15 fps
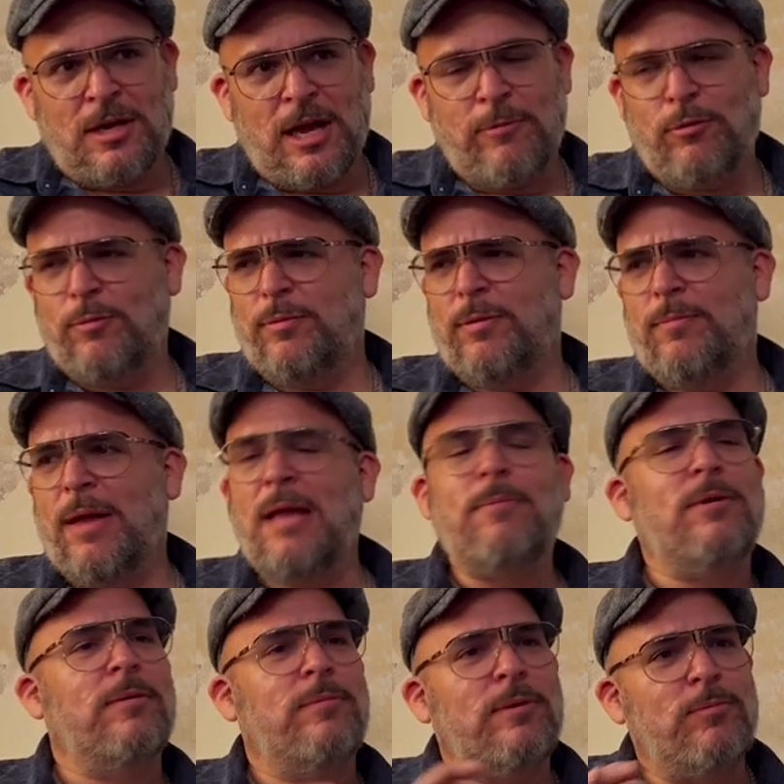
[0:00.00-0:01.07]
I would be
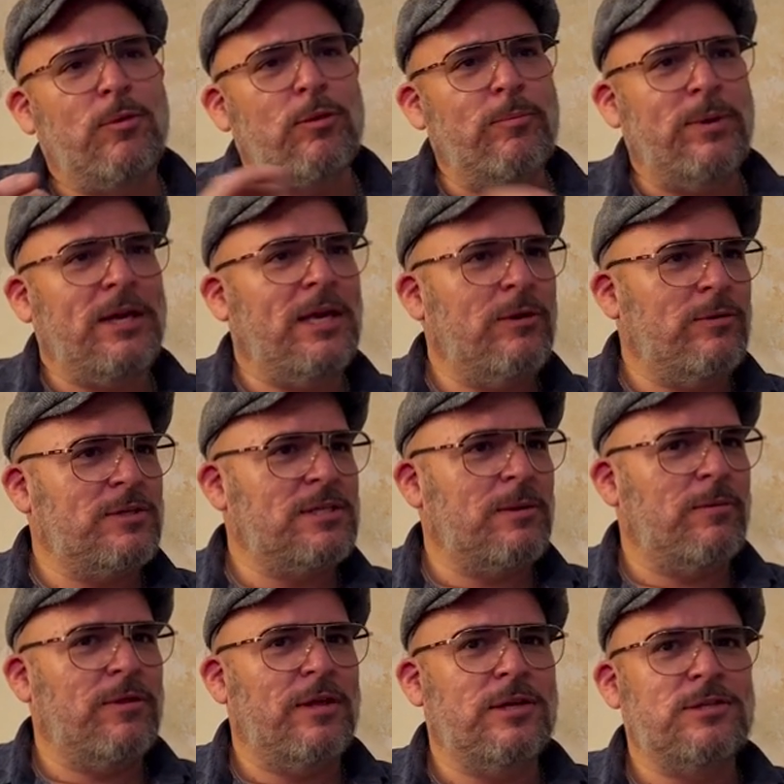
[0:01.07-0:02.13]
maybe a bit more picky with
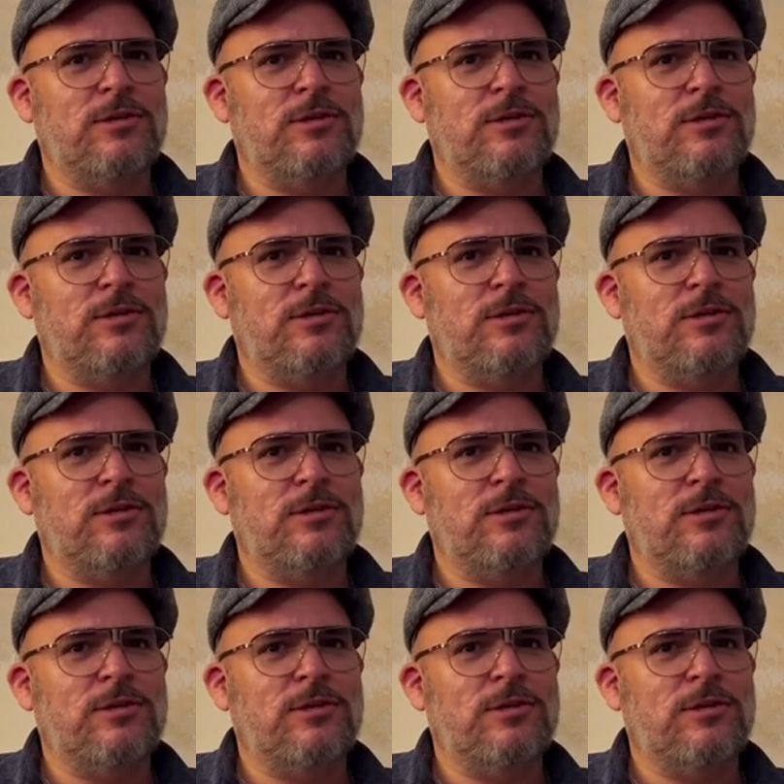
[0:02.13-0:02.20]
something.